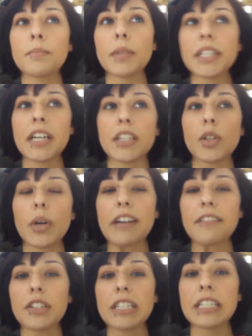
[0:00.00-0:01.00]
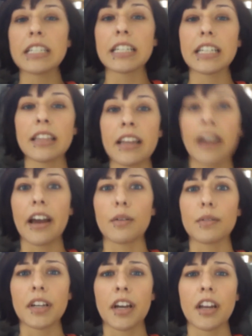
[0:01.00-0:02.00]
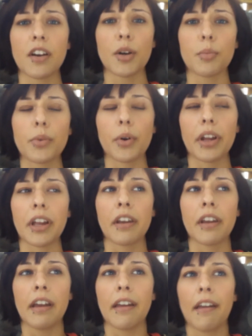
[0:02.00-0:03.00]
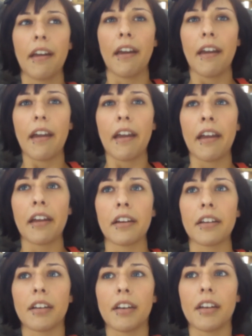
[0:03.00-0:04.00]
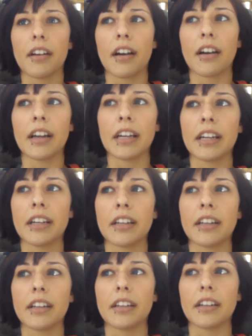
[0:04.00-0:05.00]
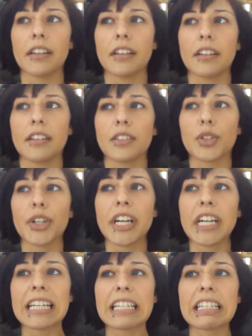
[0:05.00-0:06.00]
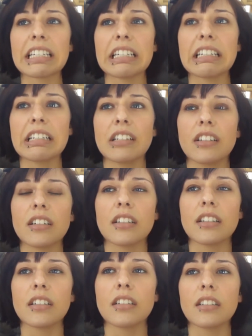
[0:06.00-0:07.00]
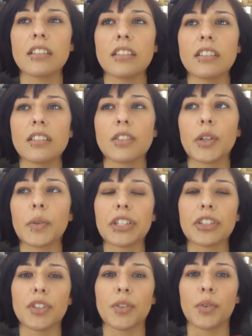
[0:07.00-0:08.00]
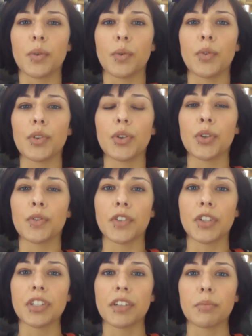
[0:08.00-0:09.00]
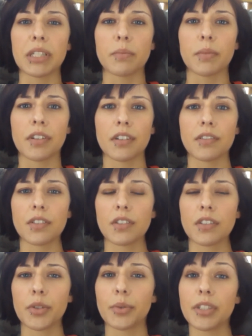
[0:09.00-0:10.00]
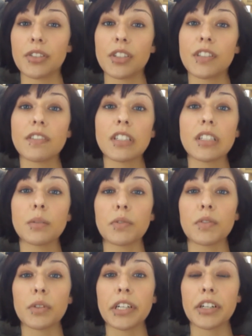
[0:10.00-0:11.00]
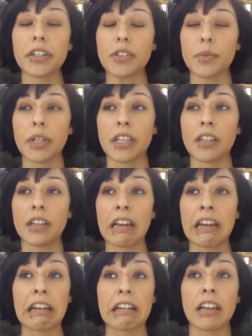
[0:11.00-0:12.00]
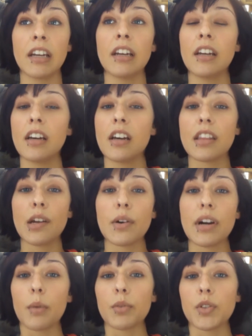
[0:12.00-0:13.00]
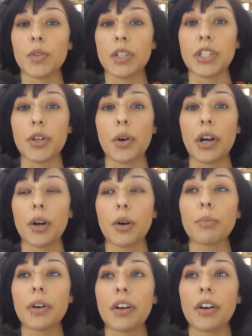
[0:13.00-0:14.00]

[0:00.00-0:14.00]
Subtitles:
But yeah, so after I didn't get that, I was kind of heartbroken, and I tried going to the University of Pittsburgh's career services before I graduated, and they were absolutely no help.